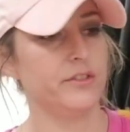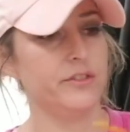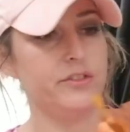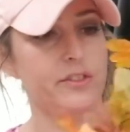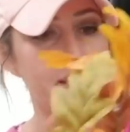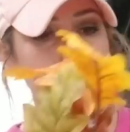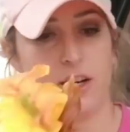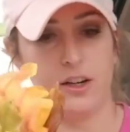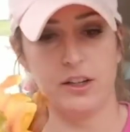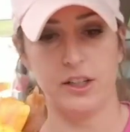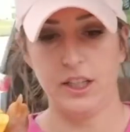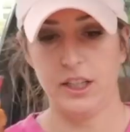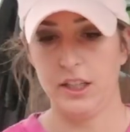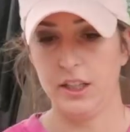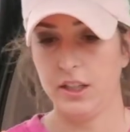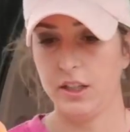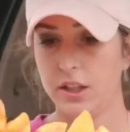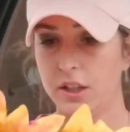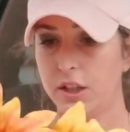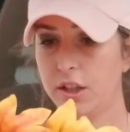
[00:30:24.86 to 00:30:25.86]
a very
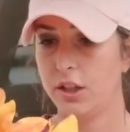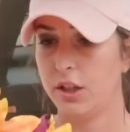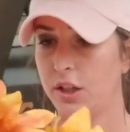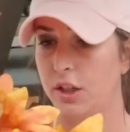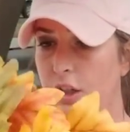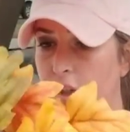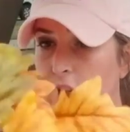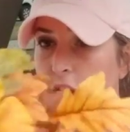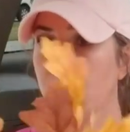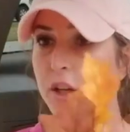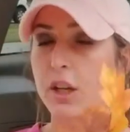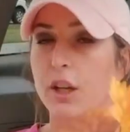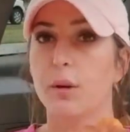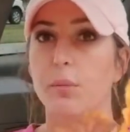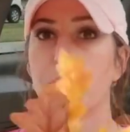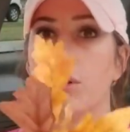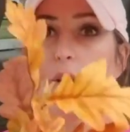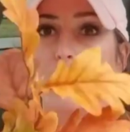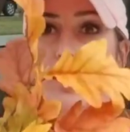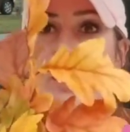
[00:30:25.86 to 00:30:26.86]

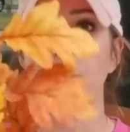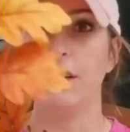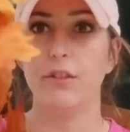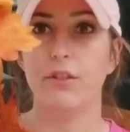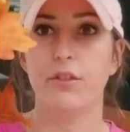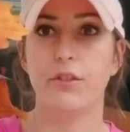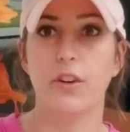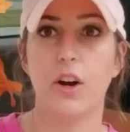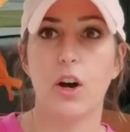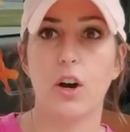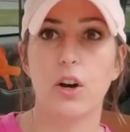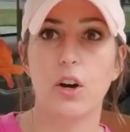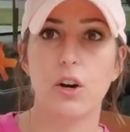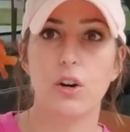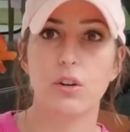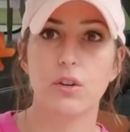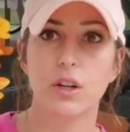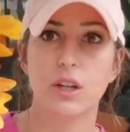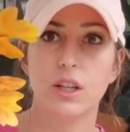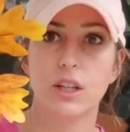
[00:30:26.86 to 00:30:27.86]
pretty
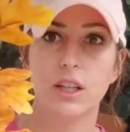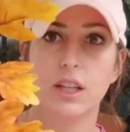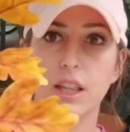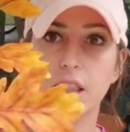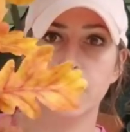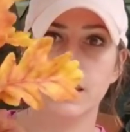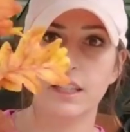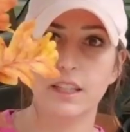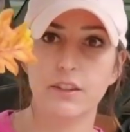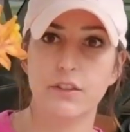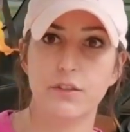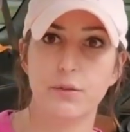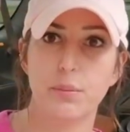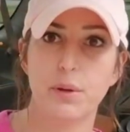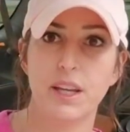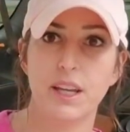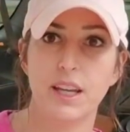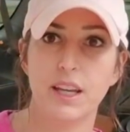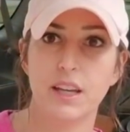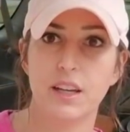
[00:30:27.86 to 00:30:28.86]
fall leaf
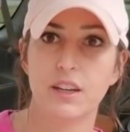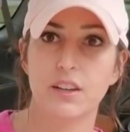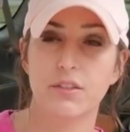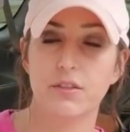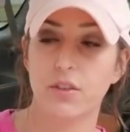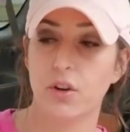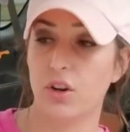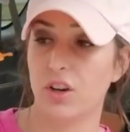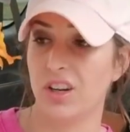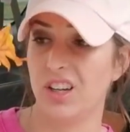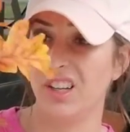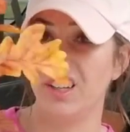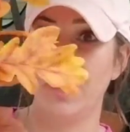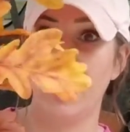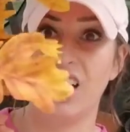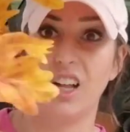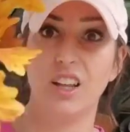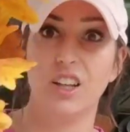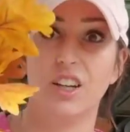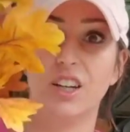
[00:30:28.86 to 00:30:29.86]
pick for a
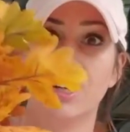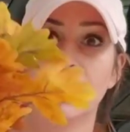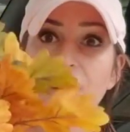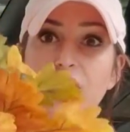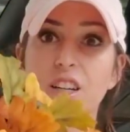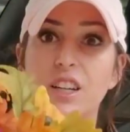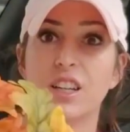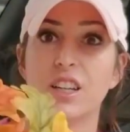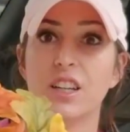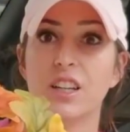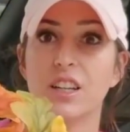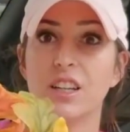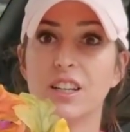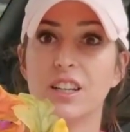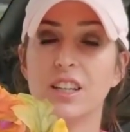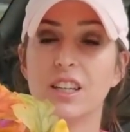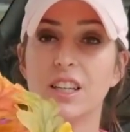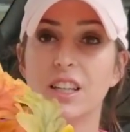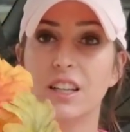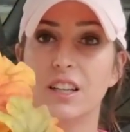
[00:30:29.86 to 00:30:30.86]
dollar.
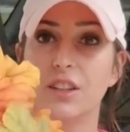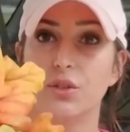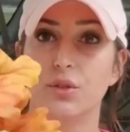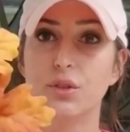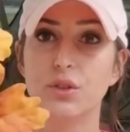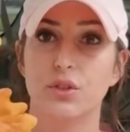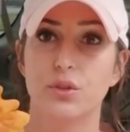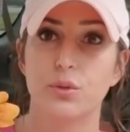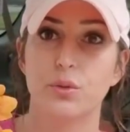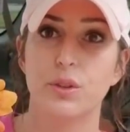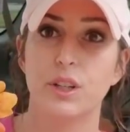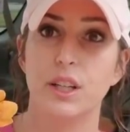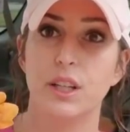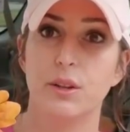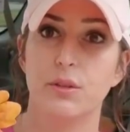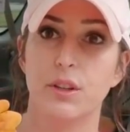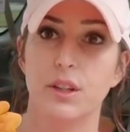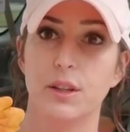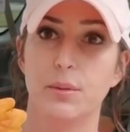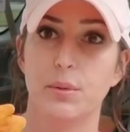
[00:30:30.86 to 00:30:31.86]
This one's really,
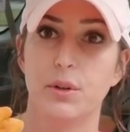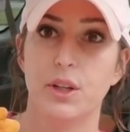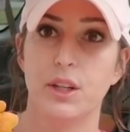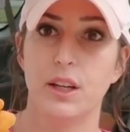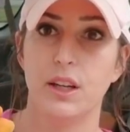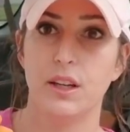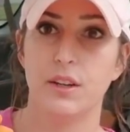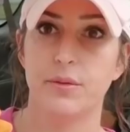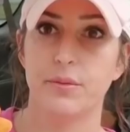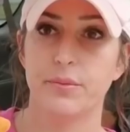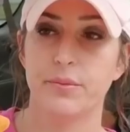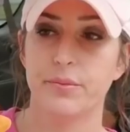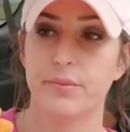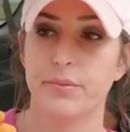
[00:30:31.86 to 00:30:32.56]
really pretty.